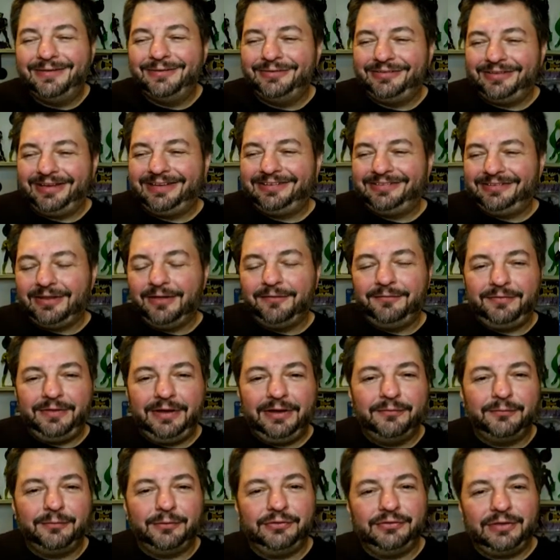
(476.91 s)
was like stuff
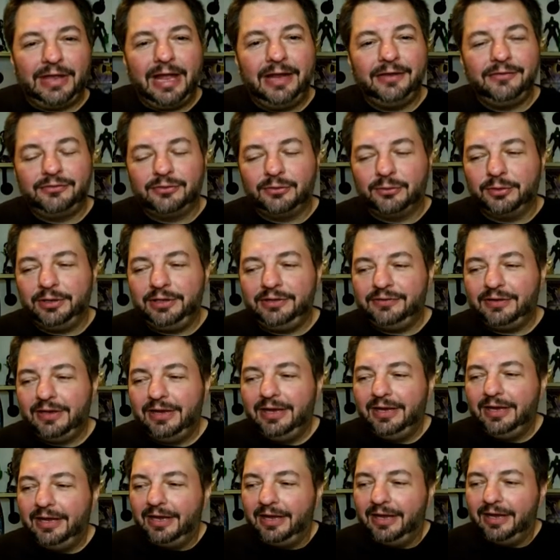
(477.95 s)
there for side stories,
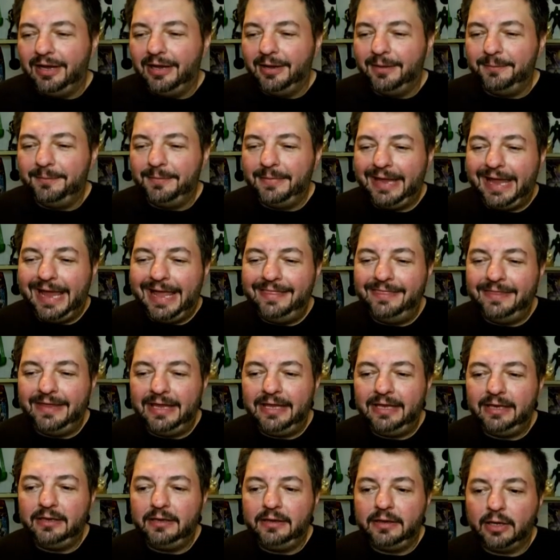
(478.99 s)
um, and
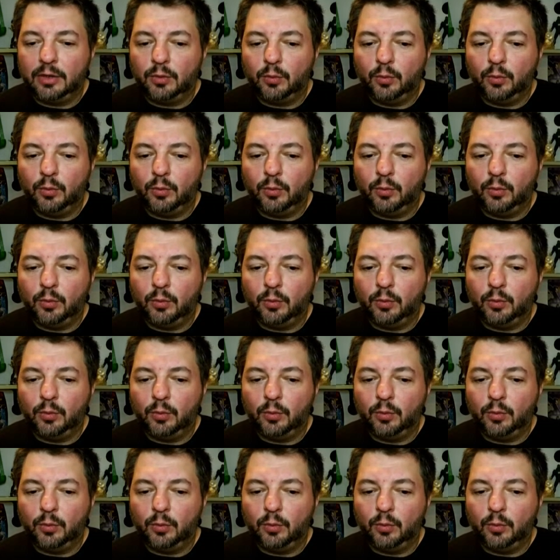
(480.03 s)
then there